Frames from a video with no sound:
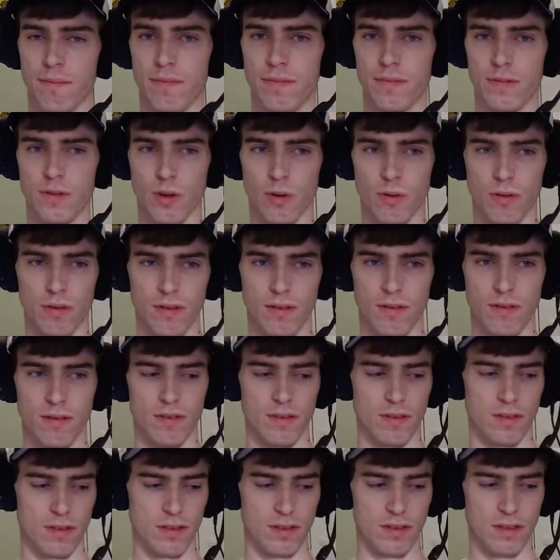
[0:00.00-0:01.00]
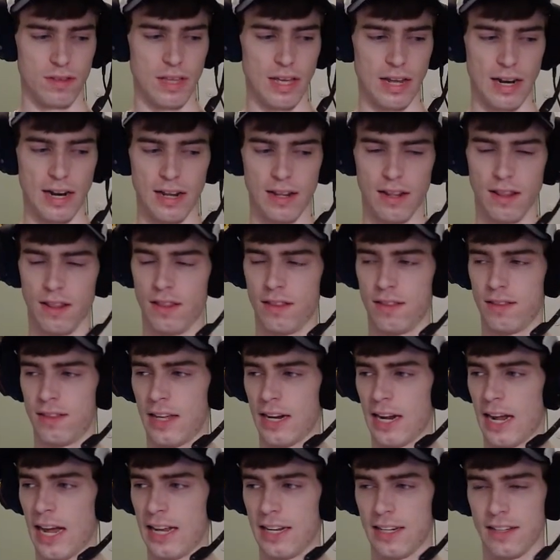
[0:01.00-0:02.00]
So then
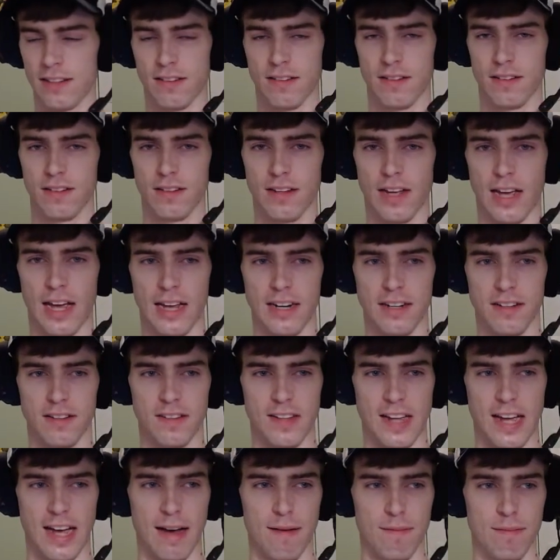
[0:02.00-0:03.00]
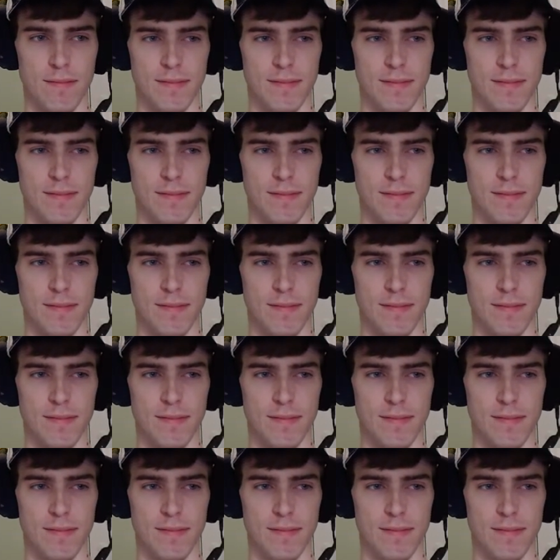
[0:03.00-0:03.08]
I had to stop.